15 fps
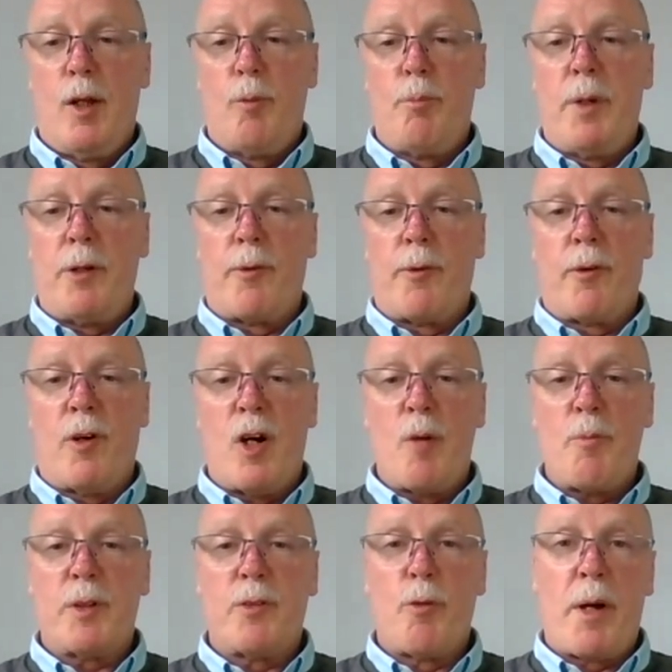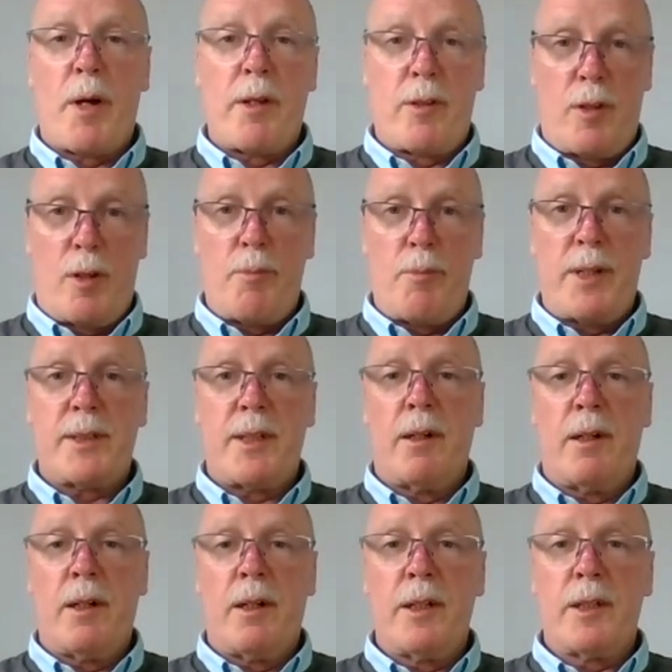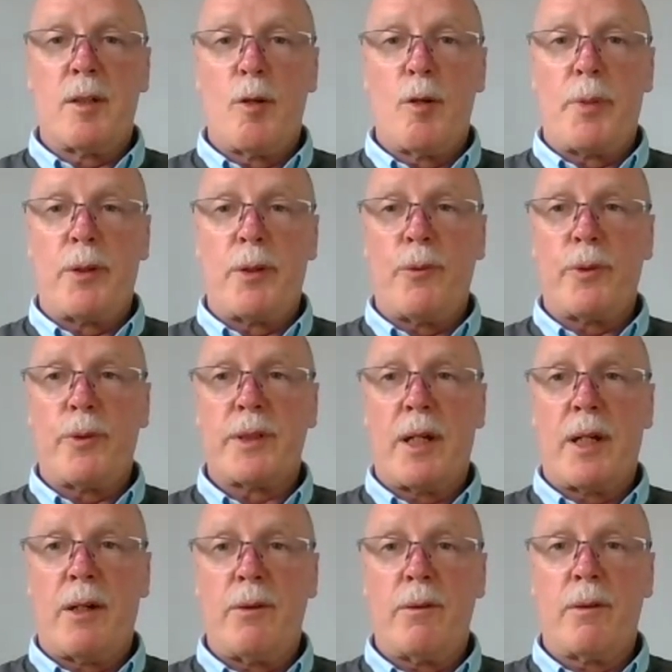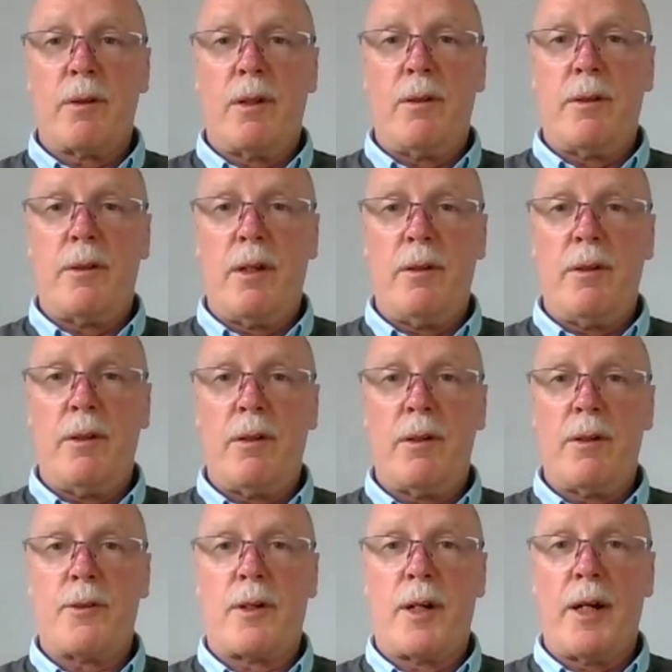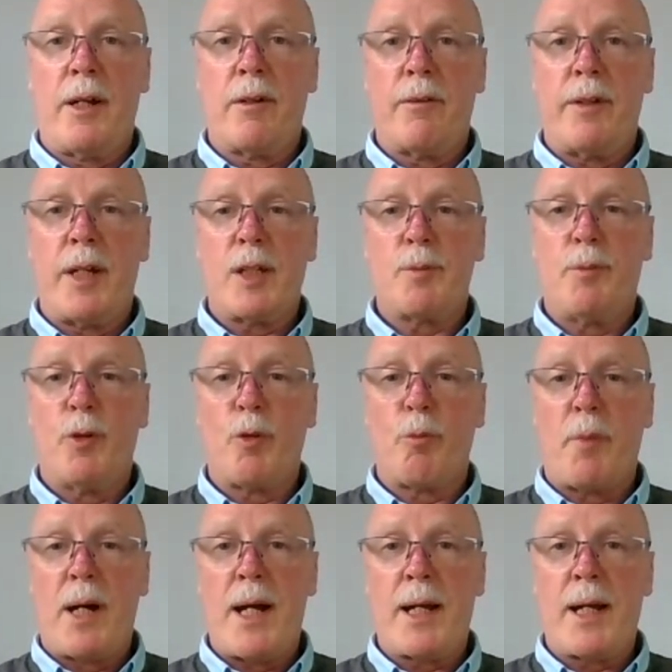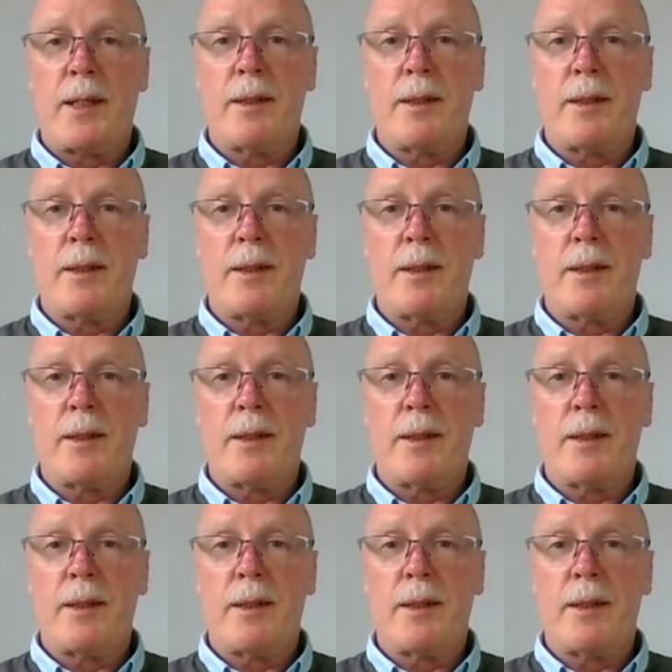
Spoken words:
meet requirements for both the domestic guys, but also continue to trade on the export market.